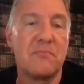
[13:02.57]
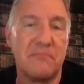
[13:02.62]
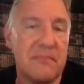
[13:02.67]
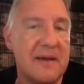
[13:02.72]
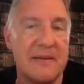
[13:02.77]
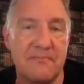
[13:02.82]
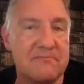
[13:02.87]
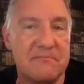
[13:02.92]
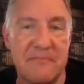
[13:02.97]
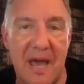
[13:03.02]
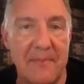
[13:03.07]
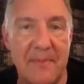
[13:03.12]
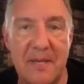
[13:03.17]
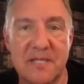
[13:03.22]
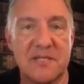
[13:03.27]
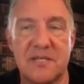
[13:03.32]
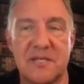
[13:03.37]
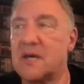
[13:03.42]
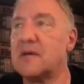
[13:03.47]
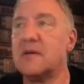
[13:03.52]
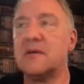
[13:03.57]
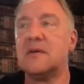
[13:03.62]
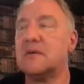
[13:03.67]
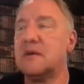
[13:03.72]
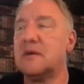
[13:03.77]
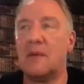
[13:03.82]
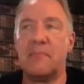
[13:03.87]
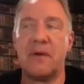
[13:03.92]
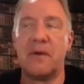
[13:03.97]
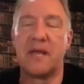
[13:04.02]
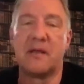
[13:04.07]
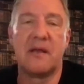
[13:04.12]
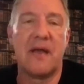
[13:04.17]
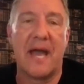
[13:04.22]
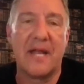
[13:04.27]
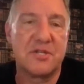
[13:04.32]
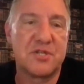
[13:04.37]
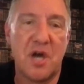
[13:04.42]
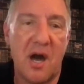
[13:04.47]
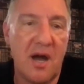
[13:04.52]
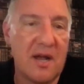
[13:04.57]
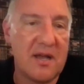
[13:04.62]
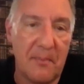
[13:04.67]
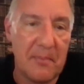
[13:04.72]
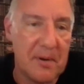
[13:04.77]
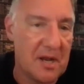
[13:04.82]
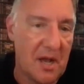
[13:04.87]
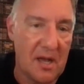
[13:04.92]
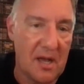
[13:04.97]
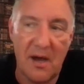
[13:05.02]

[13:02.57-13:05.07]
Maybe it's a big HR company like,